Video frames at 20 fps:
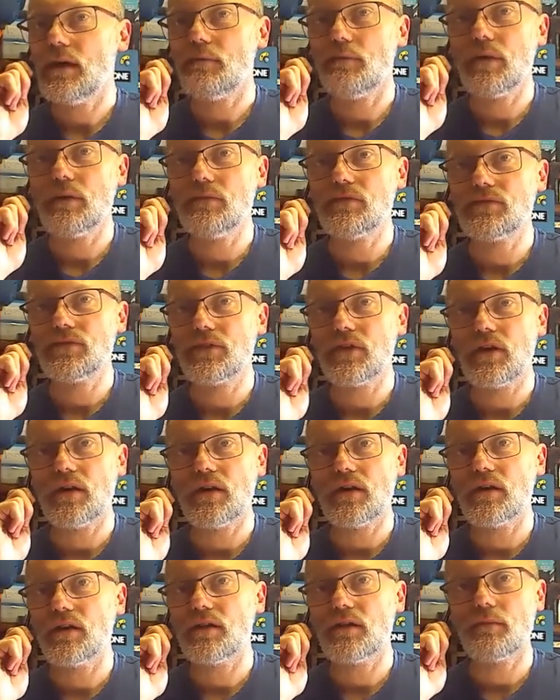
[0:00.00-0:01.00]
People,
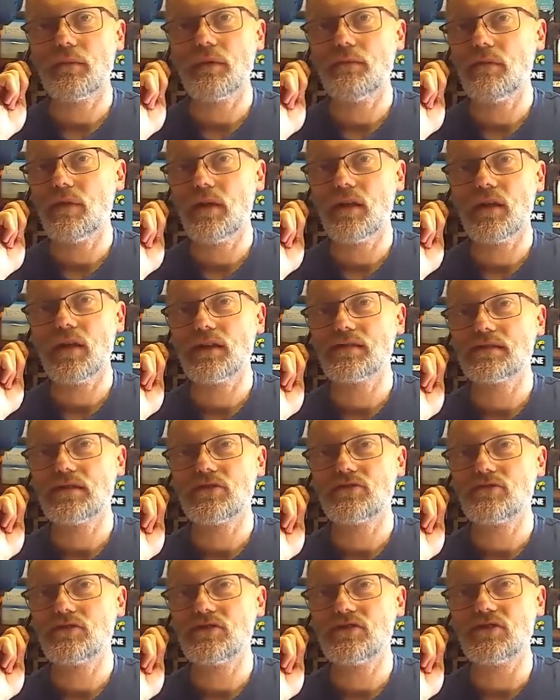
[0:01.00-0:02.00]
I mean, my last
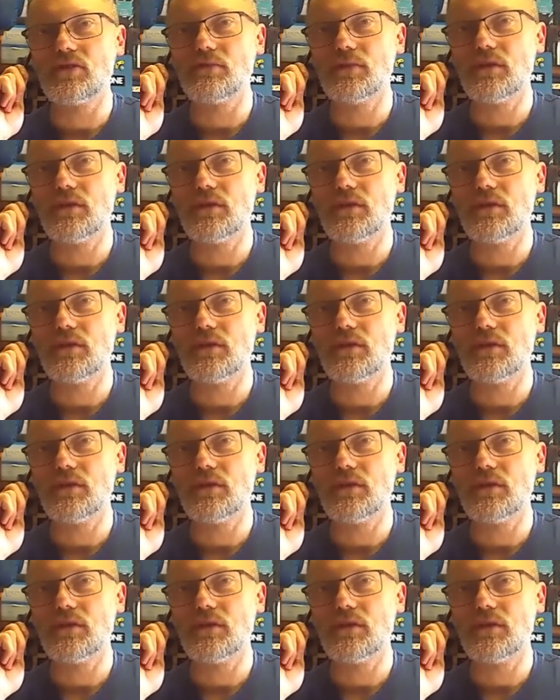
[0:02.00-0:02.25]
industry job,